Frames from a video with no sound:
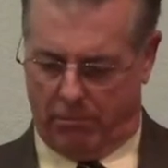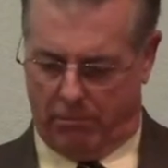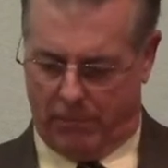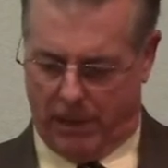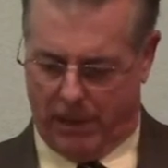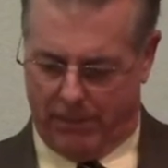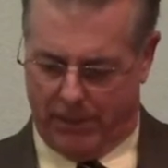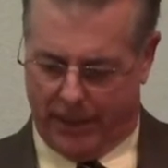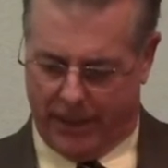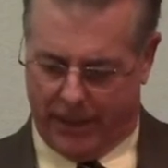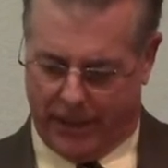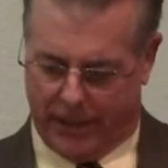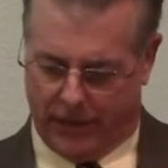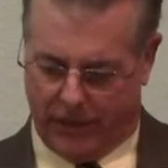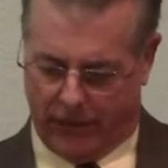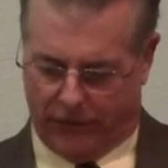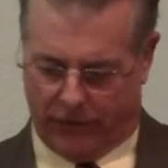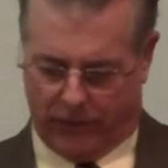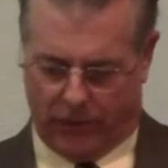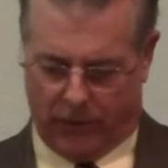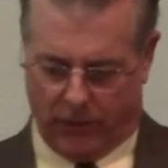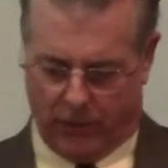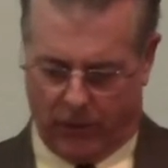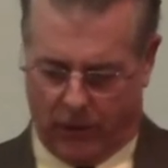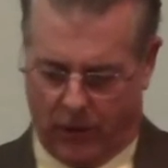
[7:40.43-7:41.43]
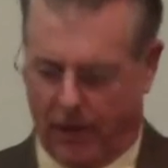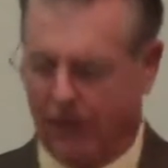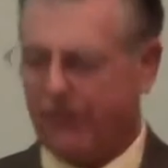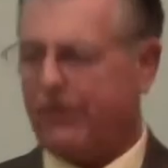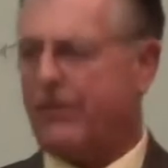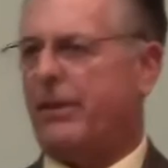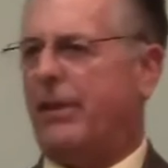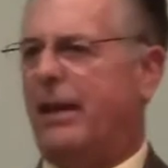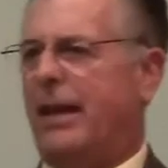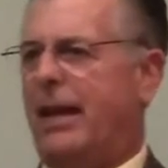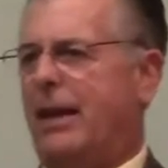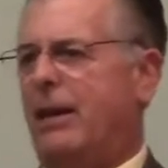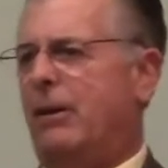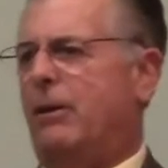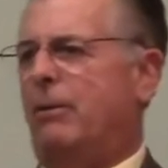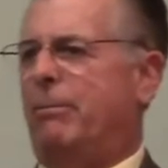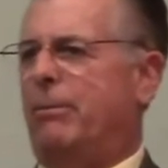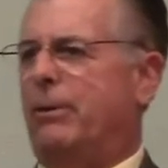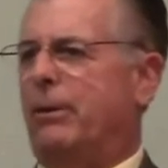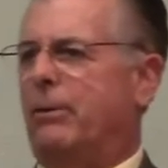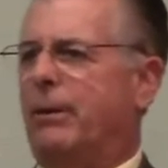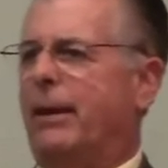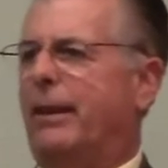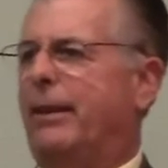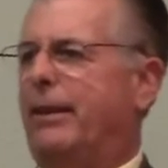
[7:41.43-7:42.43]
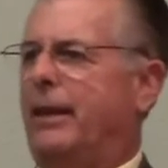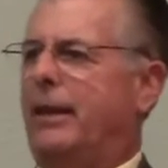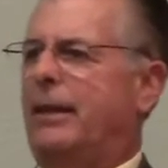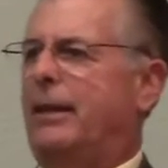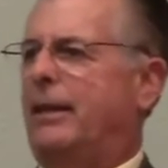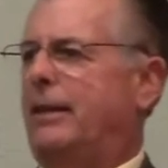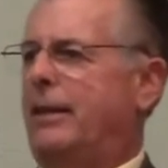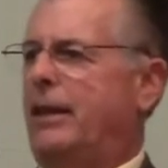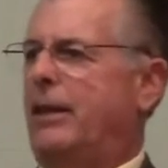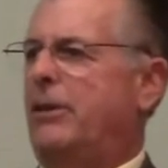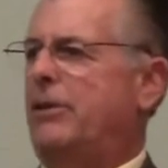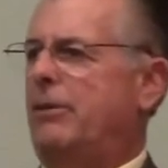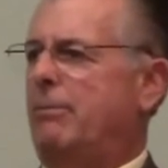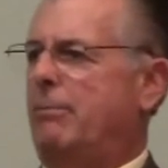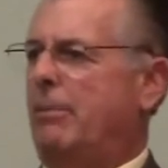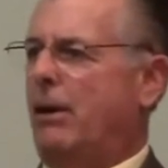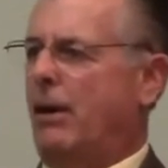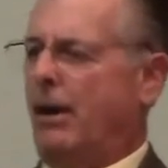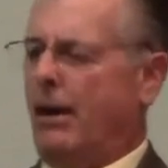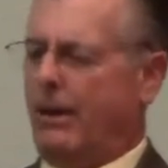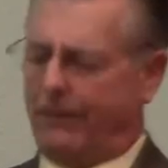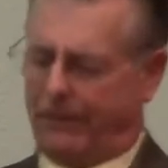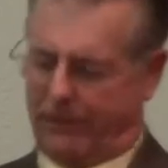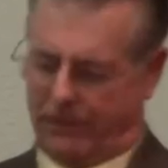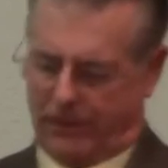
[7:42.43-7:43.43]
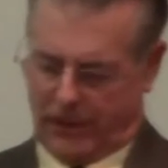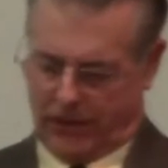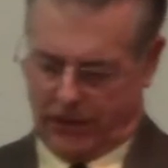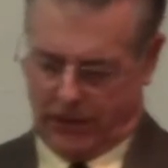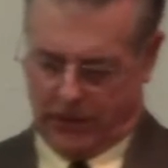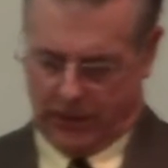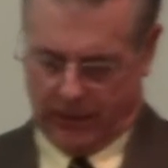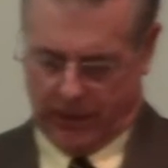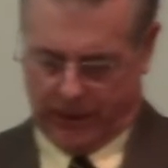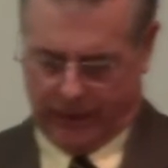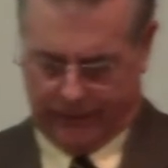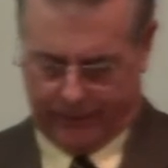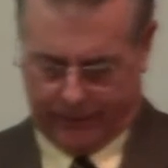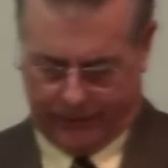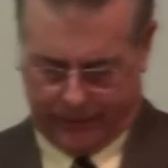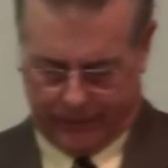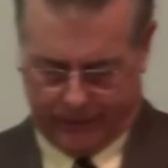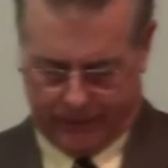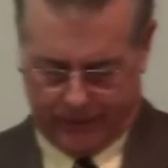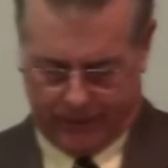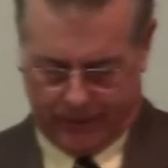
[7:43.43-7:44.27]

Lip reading: Maybe they just don't offer the help that we think that they should be offering to us.